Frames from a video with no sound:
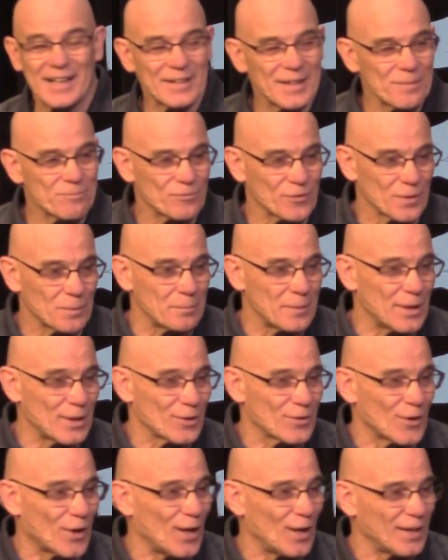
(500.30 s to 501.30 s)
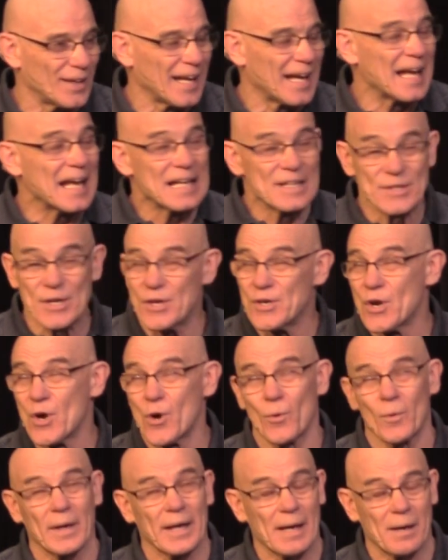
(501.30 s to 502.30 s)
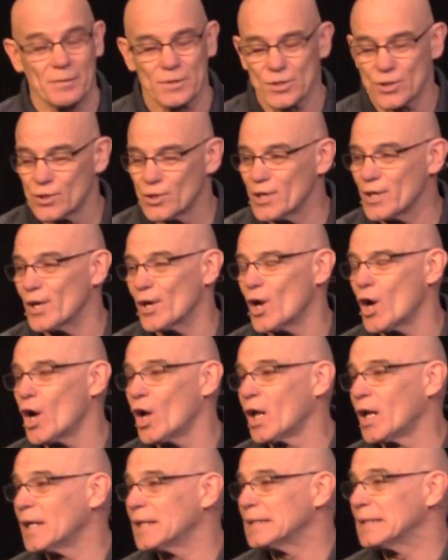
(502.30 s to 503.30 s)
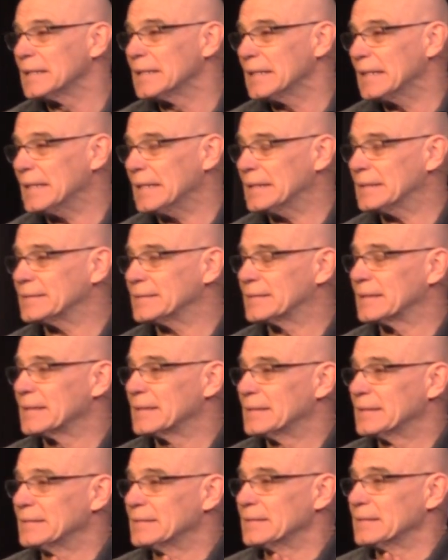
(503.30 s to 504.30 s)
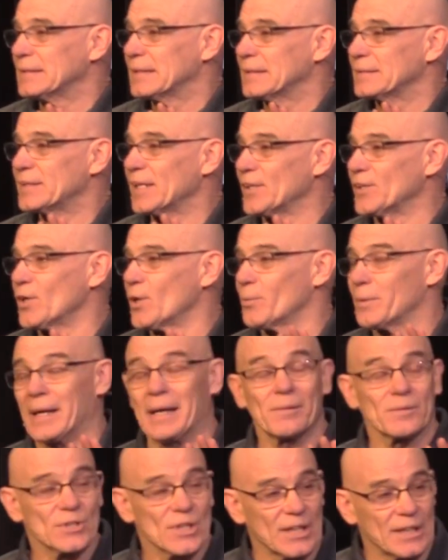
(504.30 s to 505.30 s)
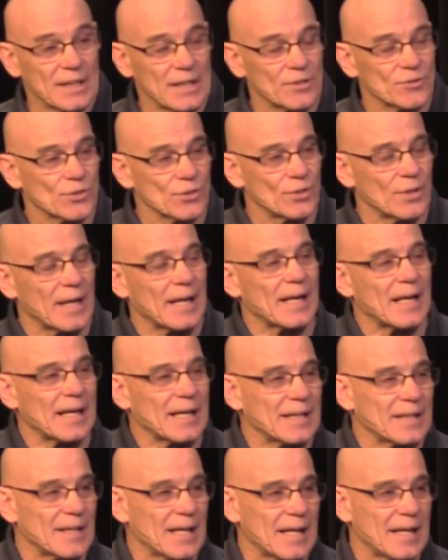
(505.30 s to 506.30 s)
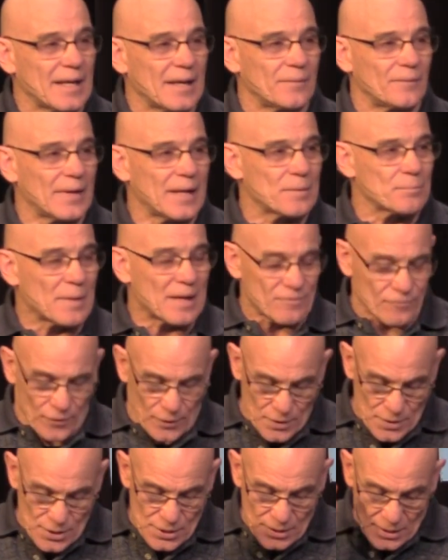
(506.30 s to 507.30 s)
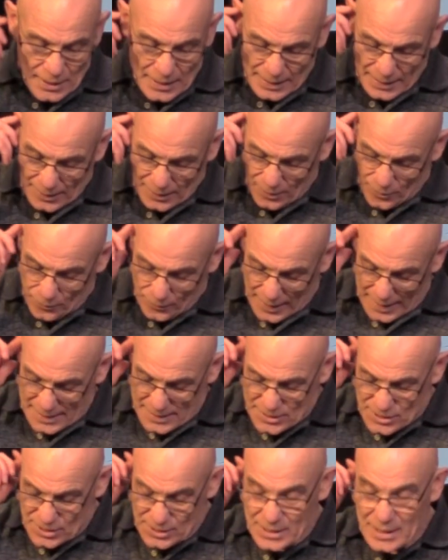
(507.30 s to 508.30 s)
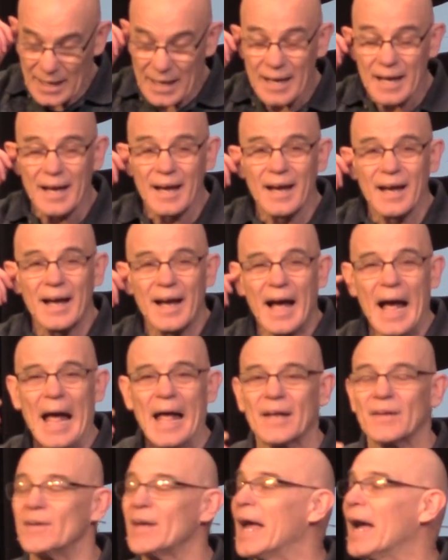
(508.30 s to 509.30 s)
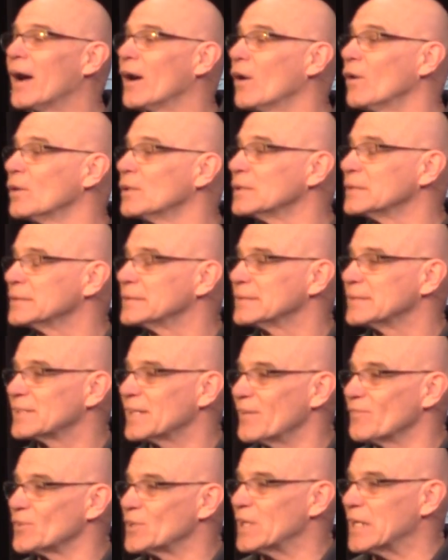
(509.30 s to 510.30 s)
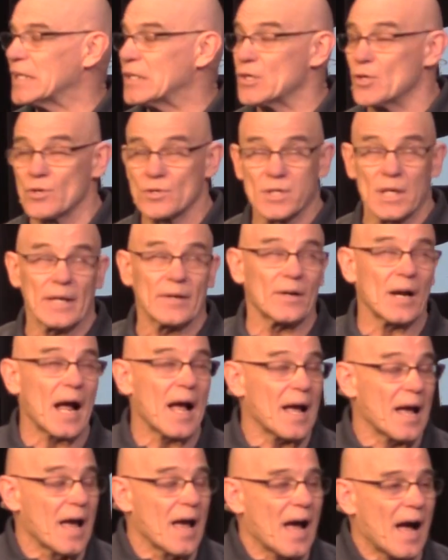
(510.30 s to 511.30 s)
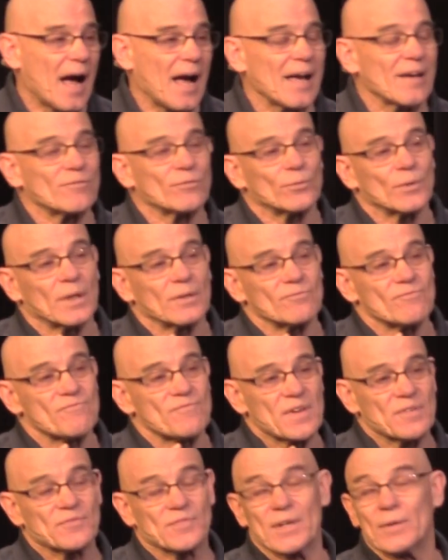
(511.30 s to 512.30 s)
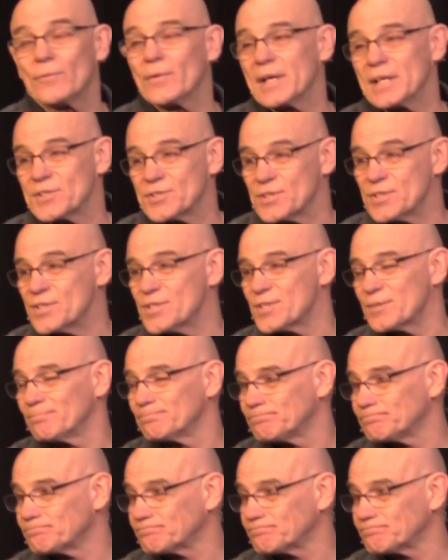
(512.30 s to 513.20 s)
signed up for a marathon, didn't know what I was doing at all, and didn't know what I was getting into. And, and, and I ran my first race. And now, 17 years later, I, I have run 50 races,